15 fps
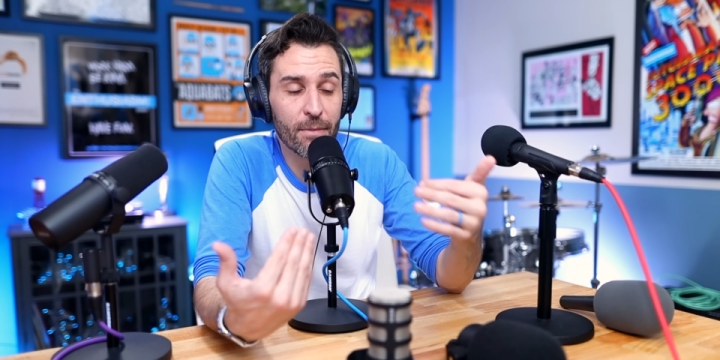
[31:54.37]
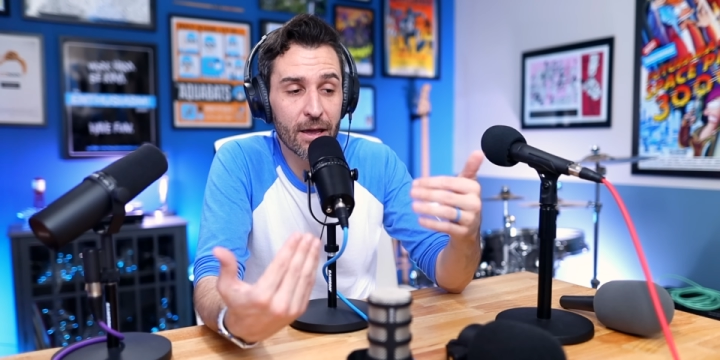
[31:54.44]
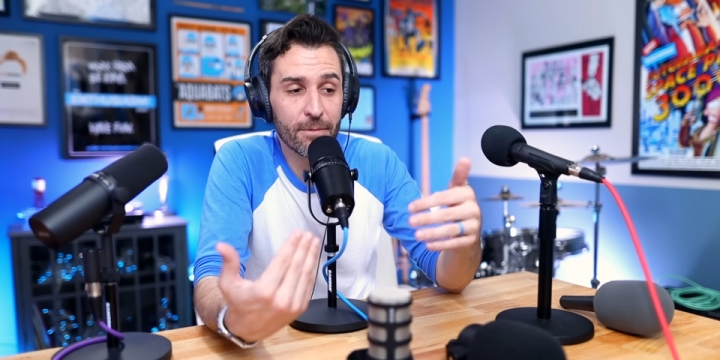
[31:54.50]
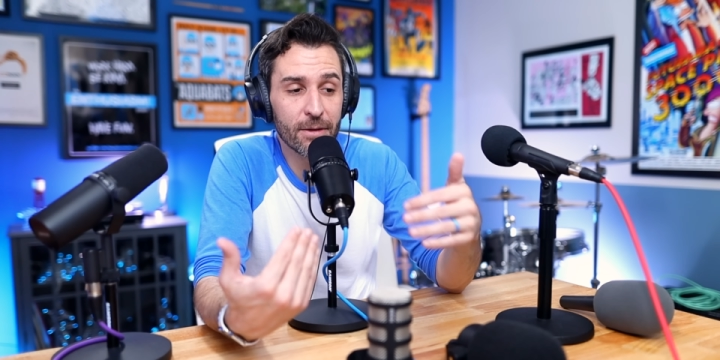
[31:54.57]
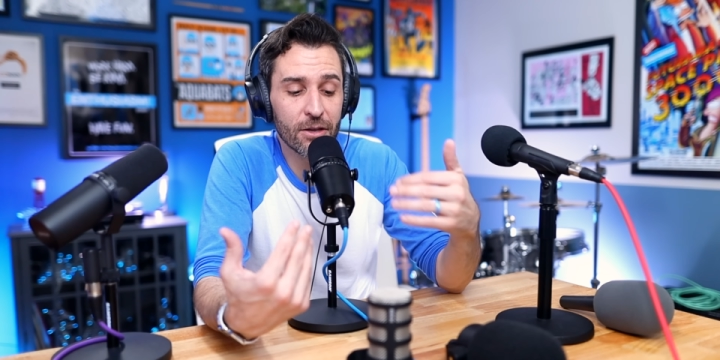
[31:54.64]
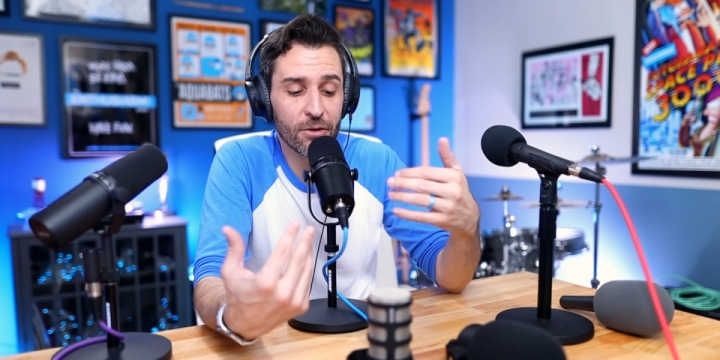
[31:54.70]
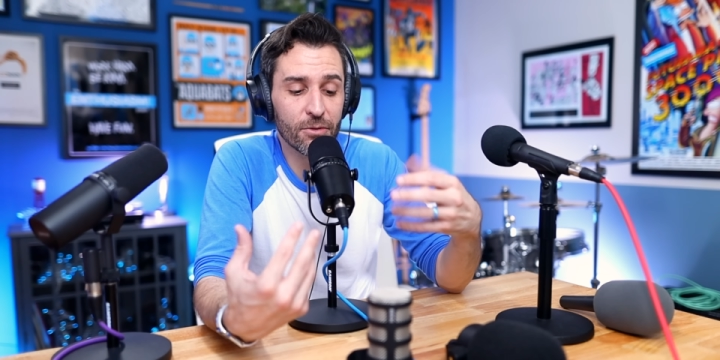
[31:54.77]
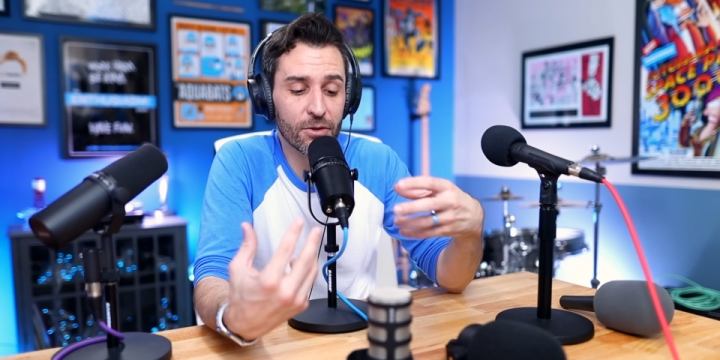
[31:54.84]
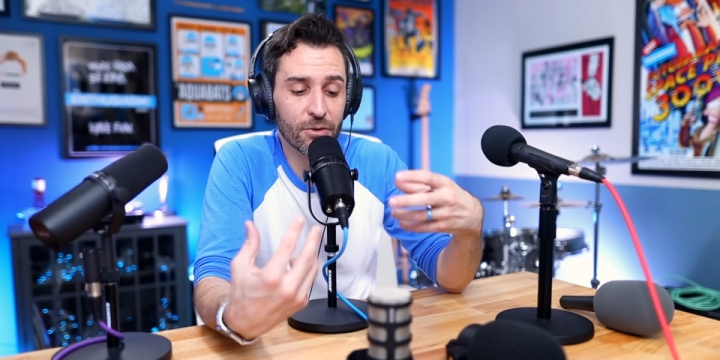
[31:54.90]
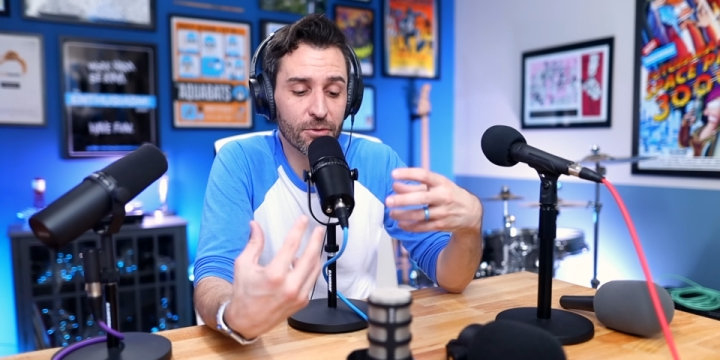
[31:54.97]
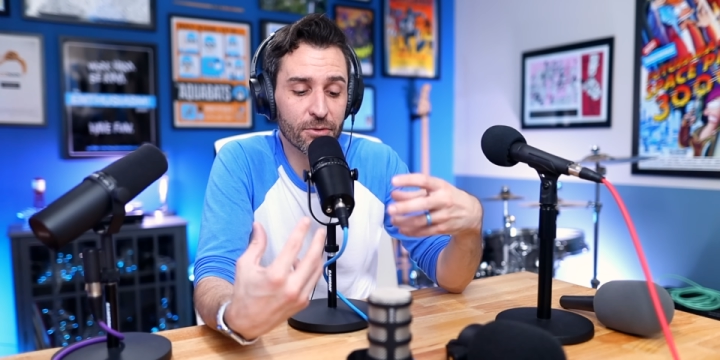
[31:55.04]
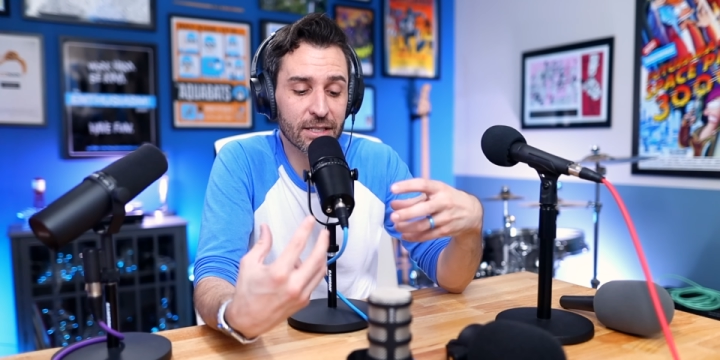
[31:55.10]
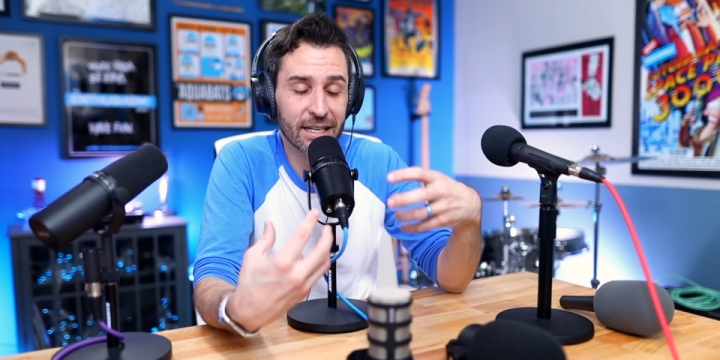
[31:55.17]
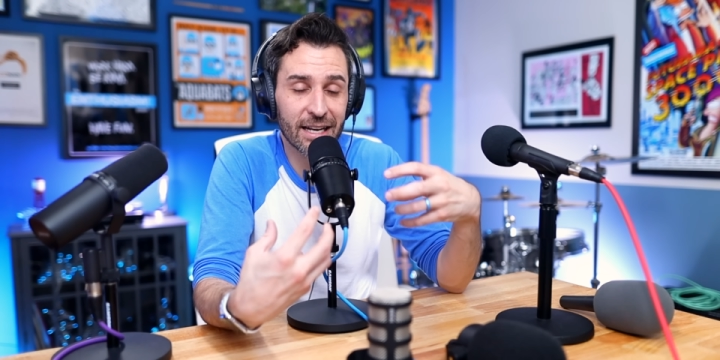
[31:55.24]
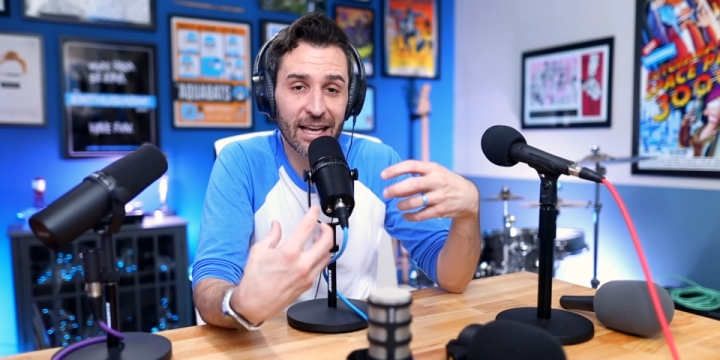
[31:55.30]
Maybe you
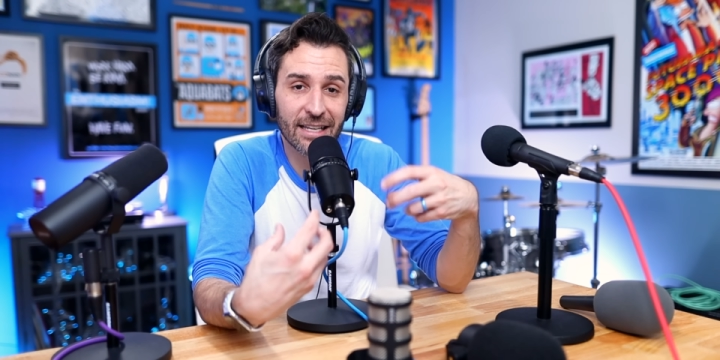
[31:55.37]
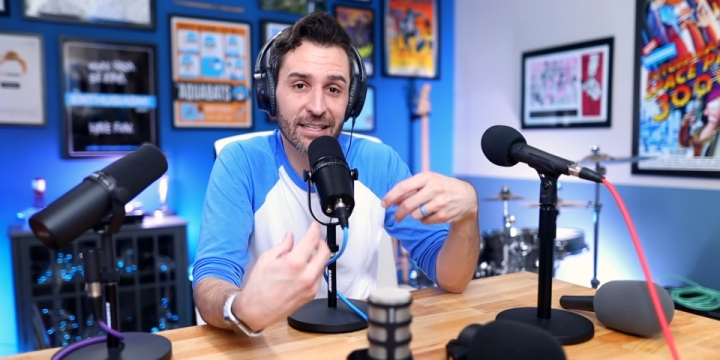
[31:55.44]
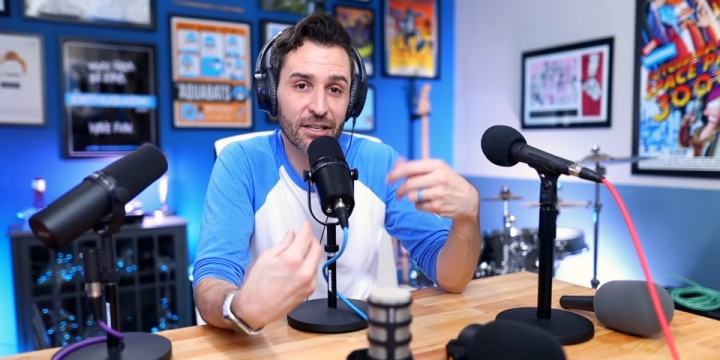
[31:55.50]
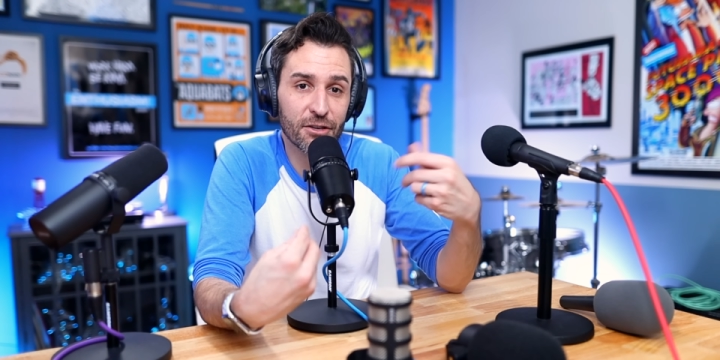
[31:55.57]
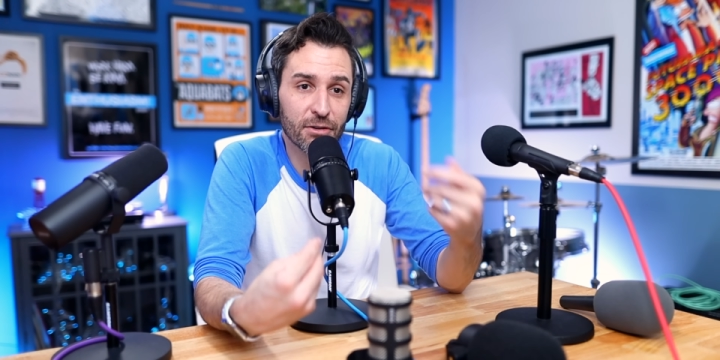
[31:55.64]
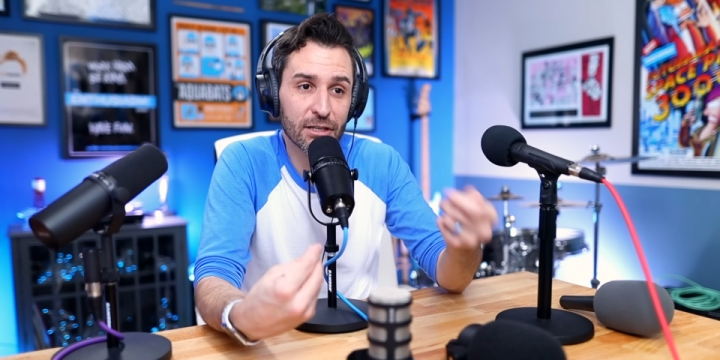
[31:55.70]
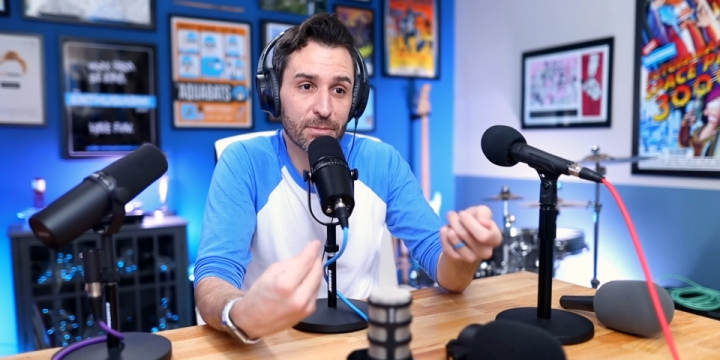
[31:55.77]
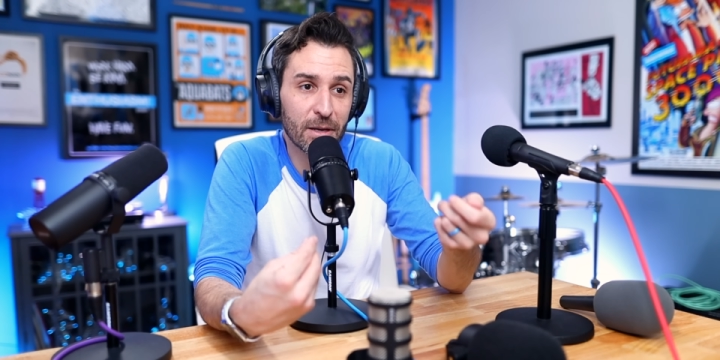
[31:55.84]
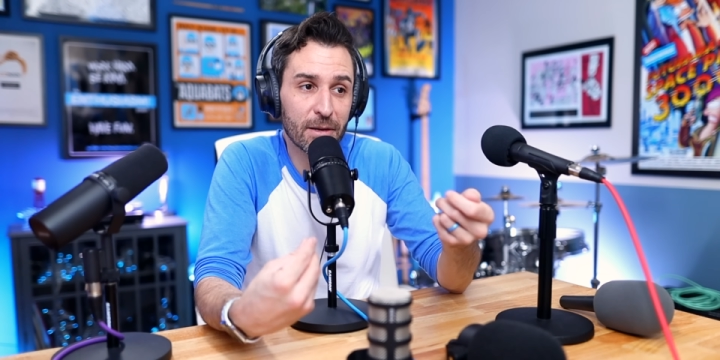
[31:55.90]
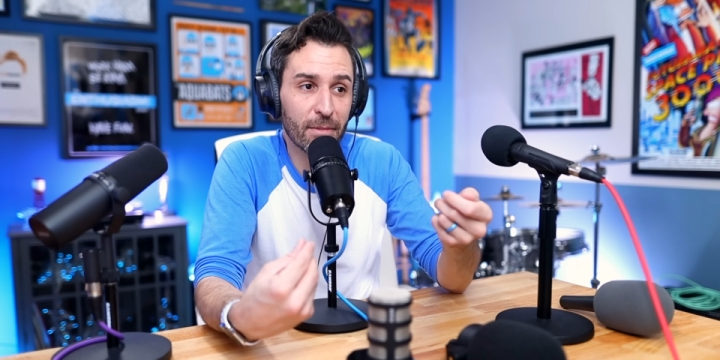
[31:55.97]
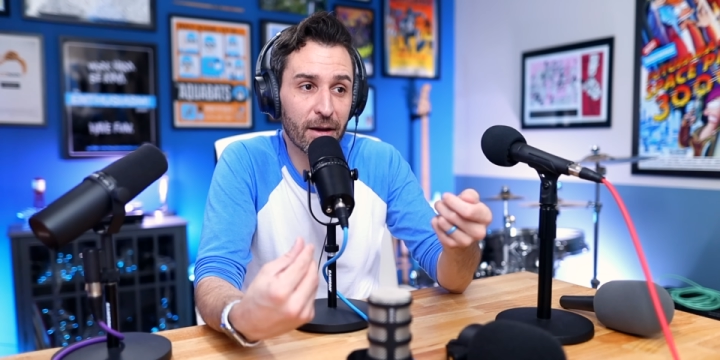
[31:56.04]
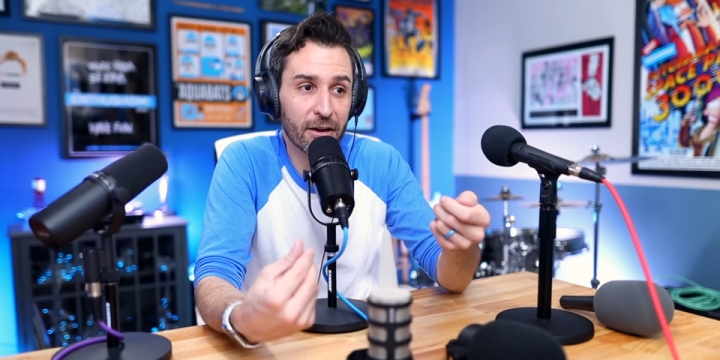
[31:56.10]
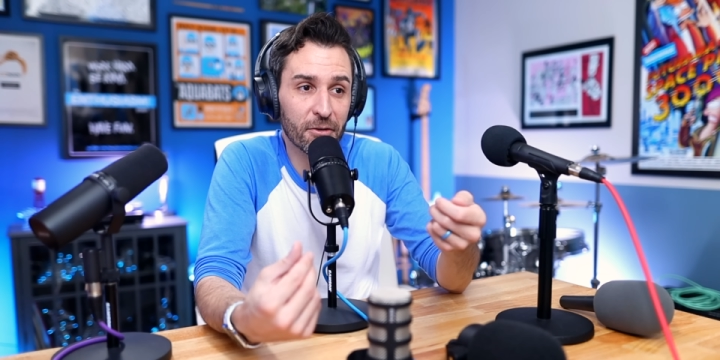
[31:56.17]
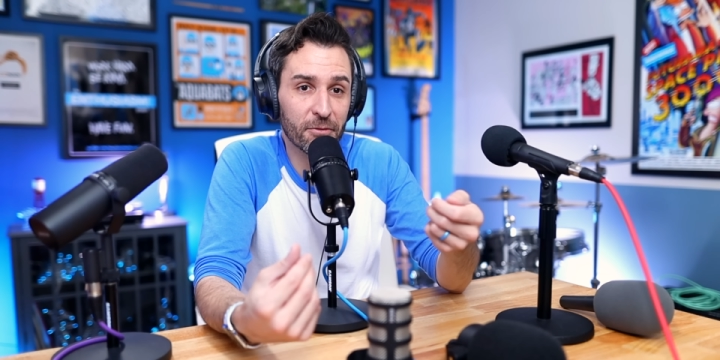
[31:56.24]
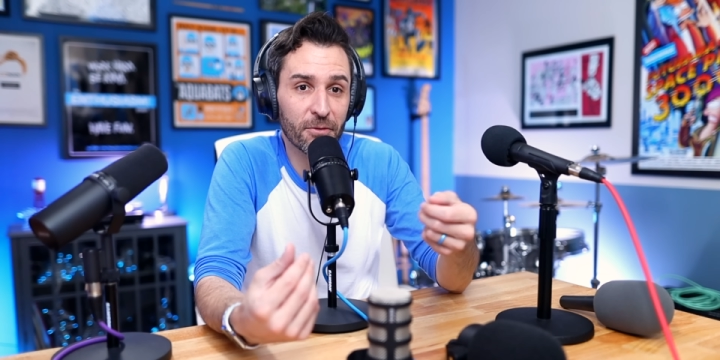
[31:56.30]
use it as a USB
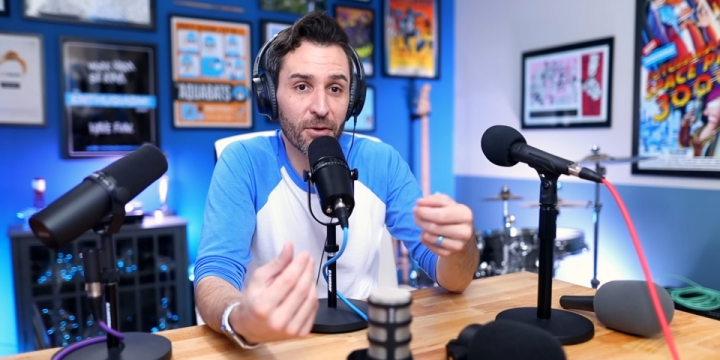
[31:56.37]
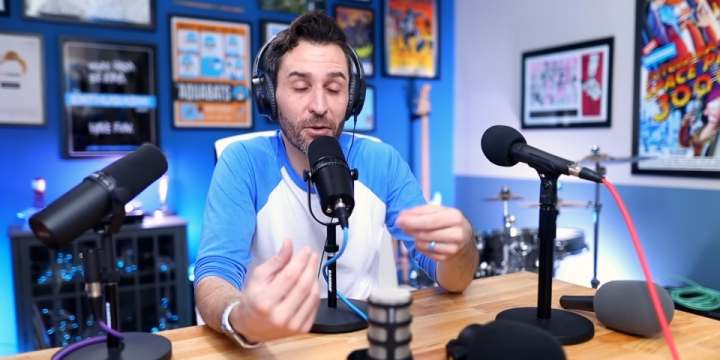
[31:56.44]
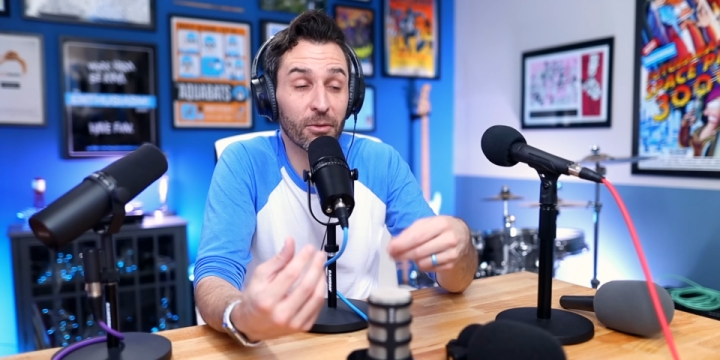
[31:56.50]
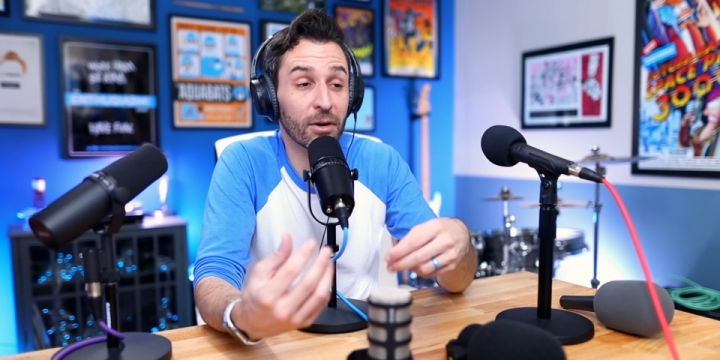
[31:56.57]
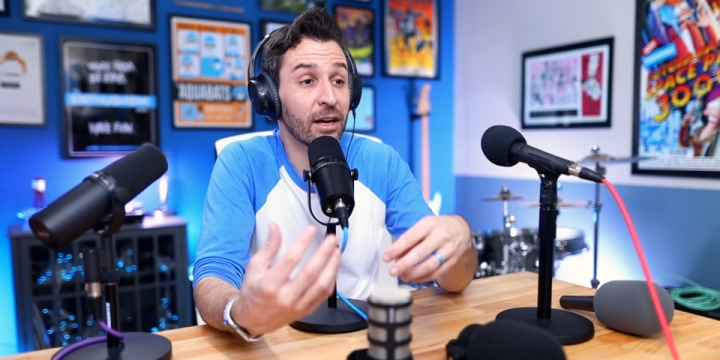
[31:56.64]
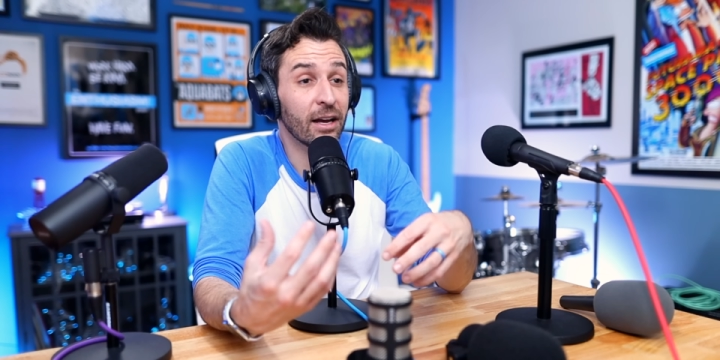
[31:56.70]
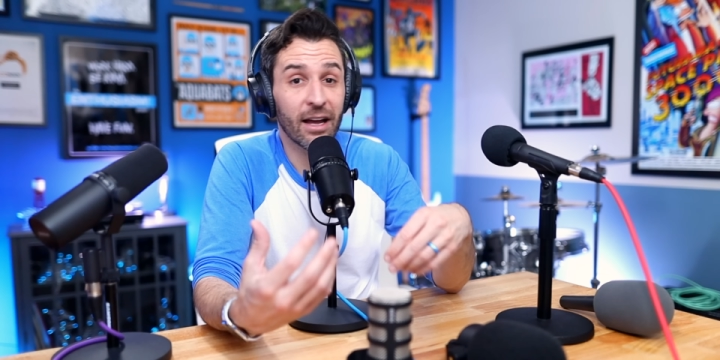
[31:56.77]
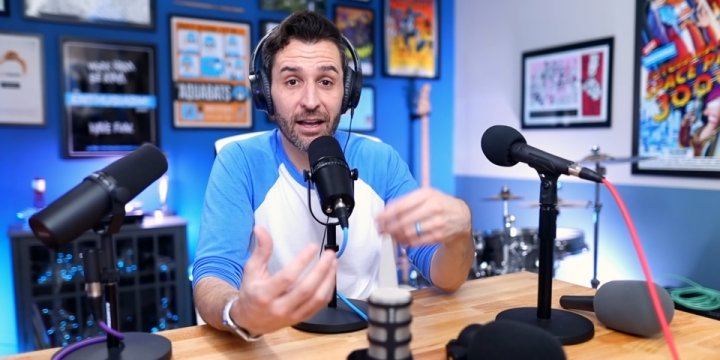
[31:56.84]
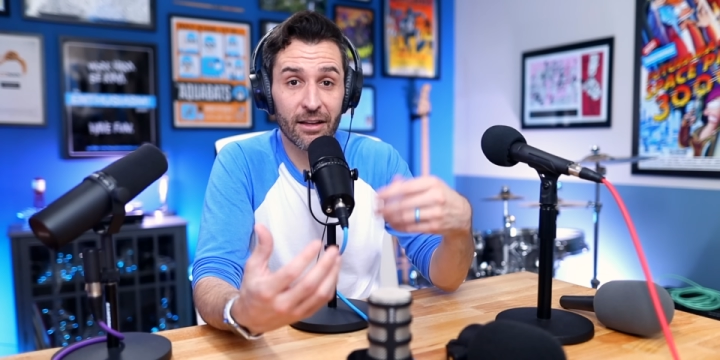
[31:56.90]
microphone